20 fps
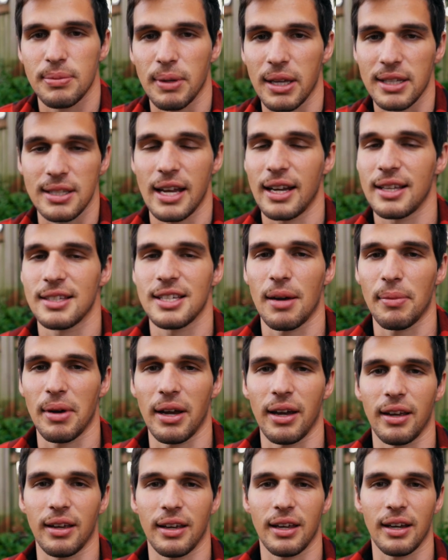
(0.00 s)
Because anytime
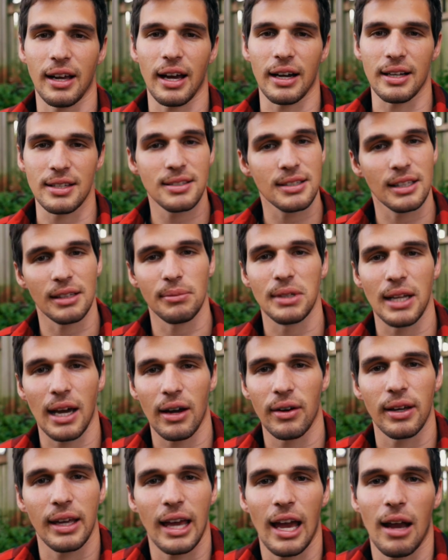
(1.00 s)
I can kind of slim
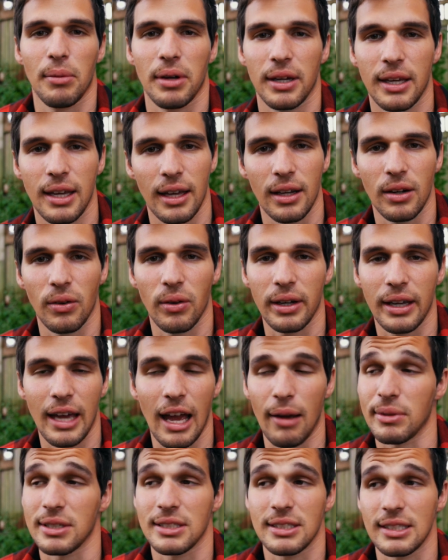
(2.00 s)
down a camera kit or a
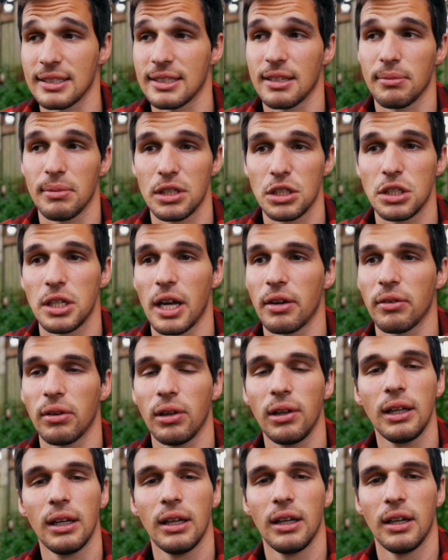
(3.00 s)
camera system in general,